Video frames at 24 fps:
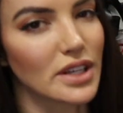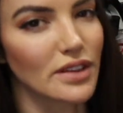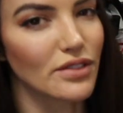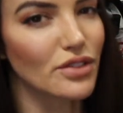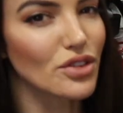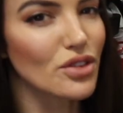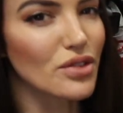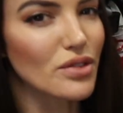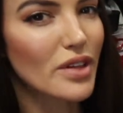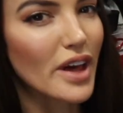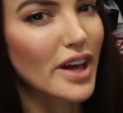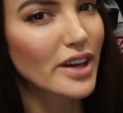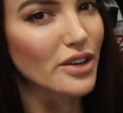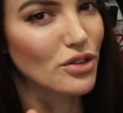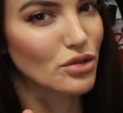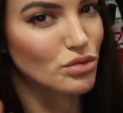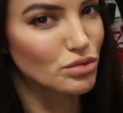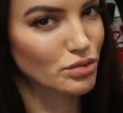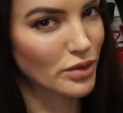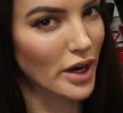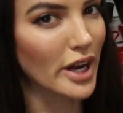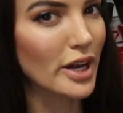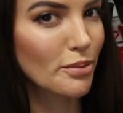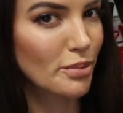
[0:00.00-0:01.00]
give you that
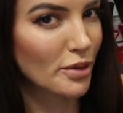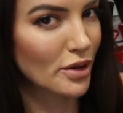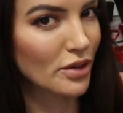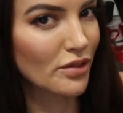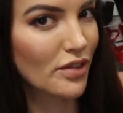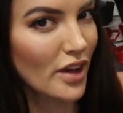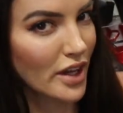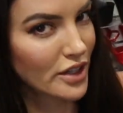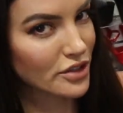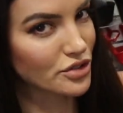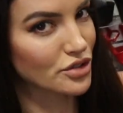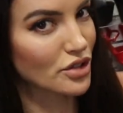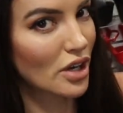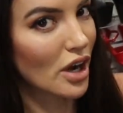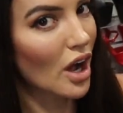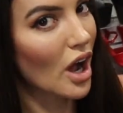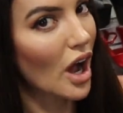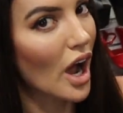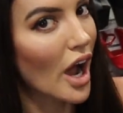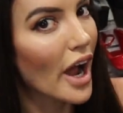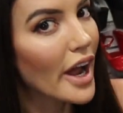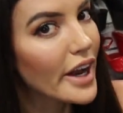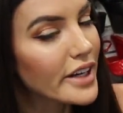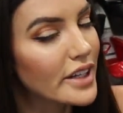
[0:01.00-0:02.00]
great bit of extra
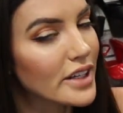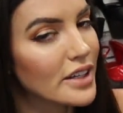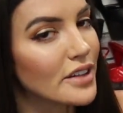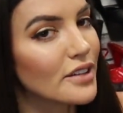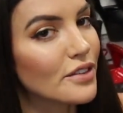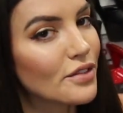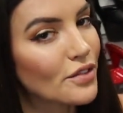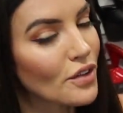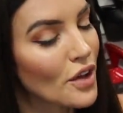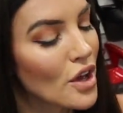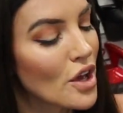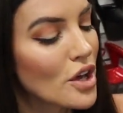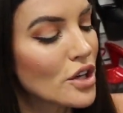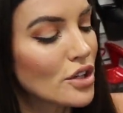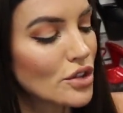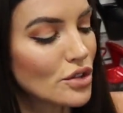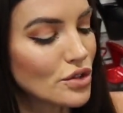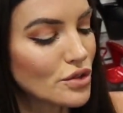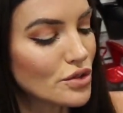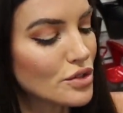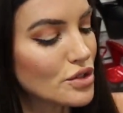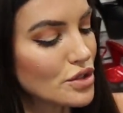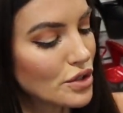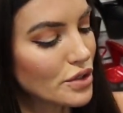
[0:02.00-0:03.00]
height if
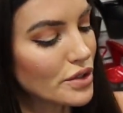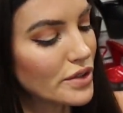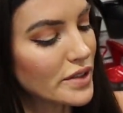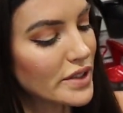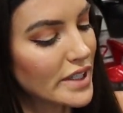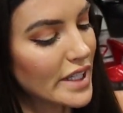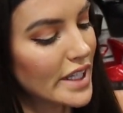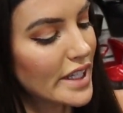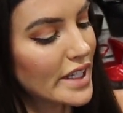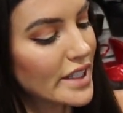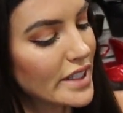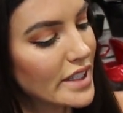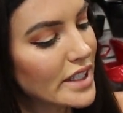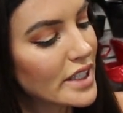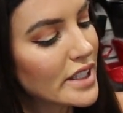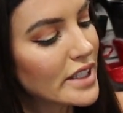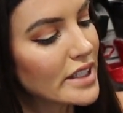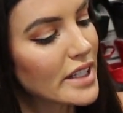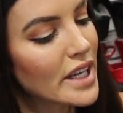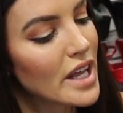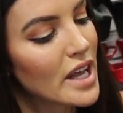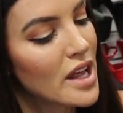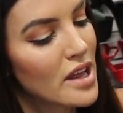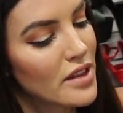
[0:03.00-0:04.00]
you do need
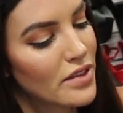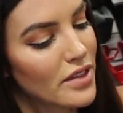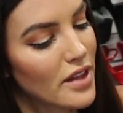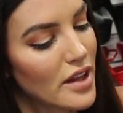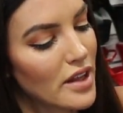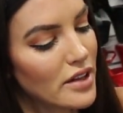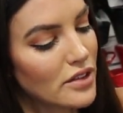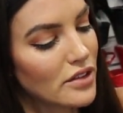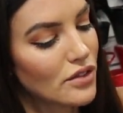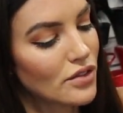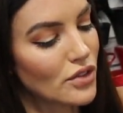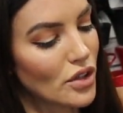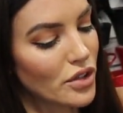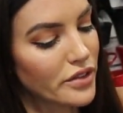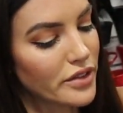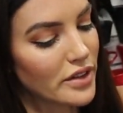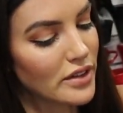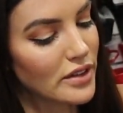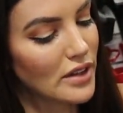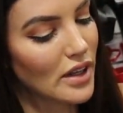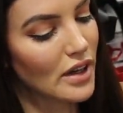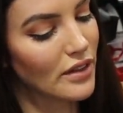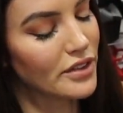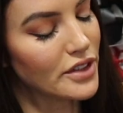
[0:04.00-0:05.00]
it. Then you've got
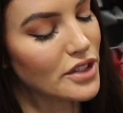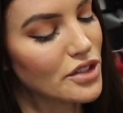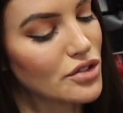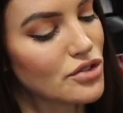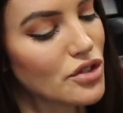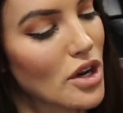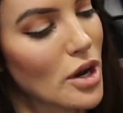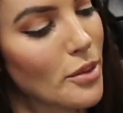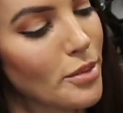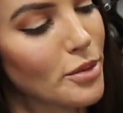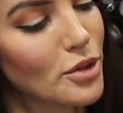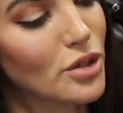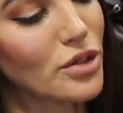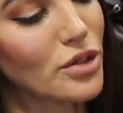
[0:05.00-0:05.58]
the lovely strap